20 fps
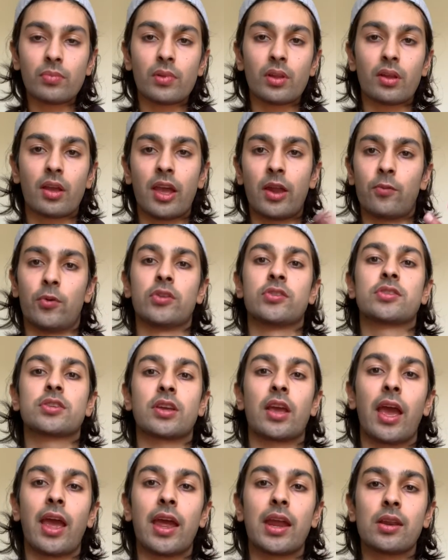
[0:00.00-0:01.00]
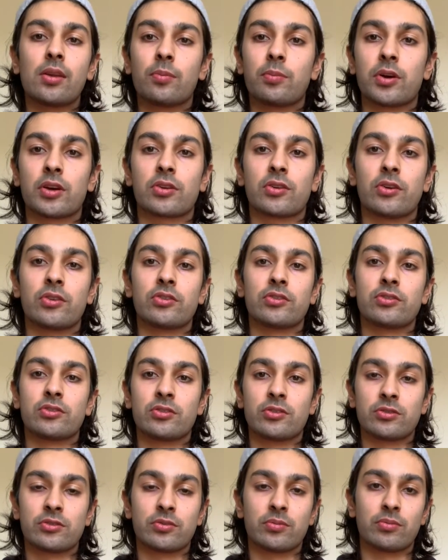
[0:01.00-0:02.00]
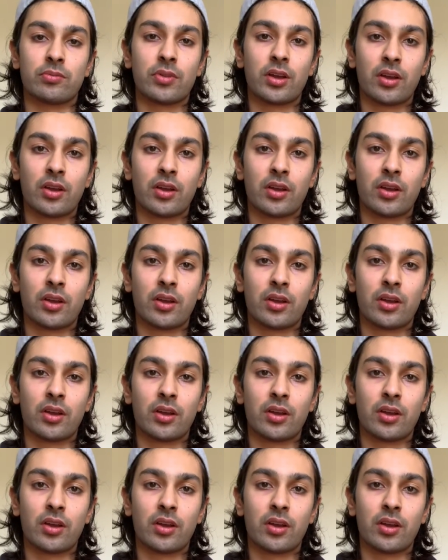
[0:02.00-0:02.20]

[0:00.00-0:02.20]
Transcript: And once again, the book goes into some